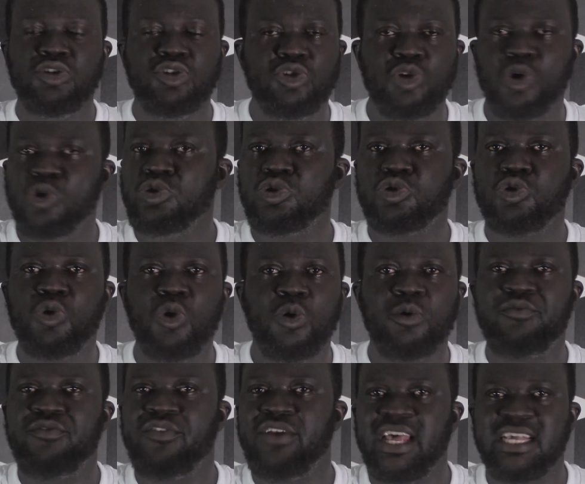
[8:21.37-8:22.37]
Don't
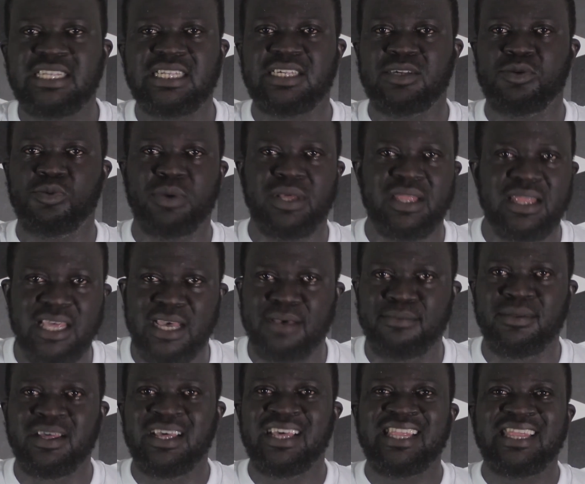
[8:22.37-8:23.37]
go flirting with
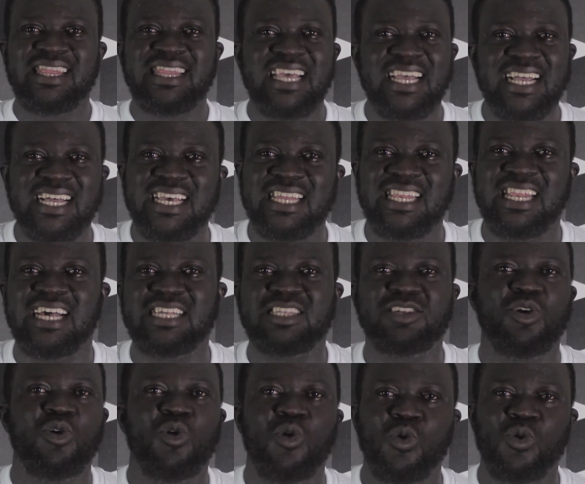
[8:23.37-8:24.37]
them thinking
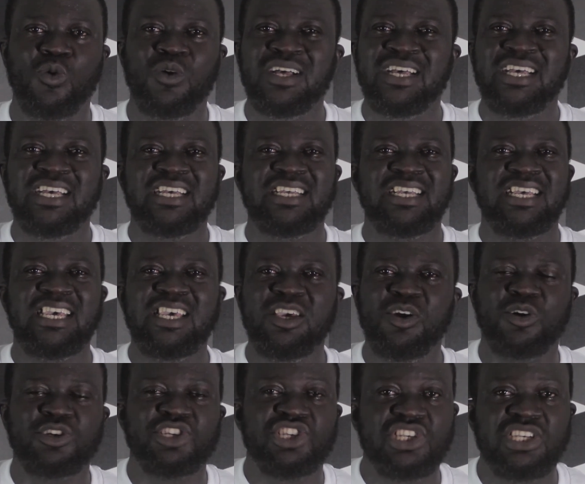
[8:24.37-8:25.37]
that, oh, he
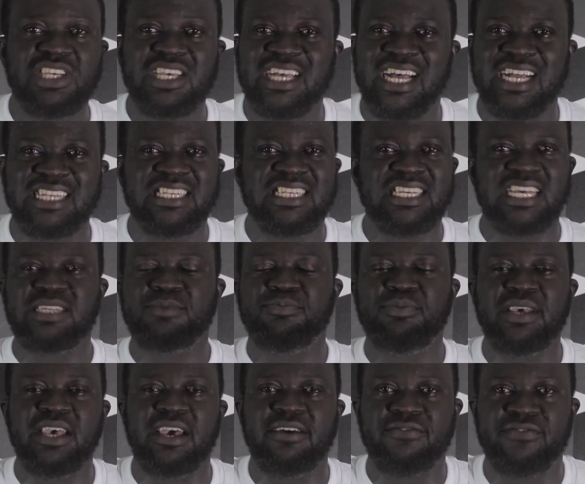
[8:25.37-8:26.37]
or she can just
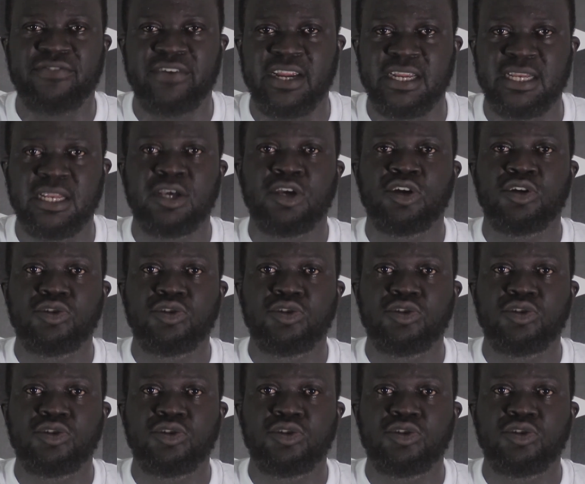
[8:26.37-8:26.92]
be a friend.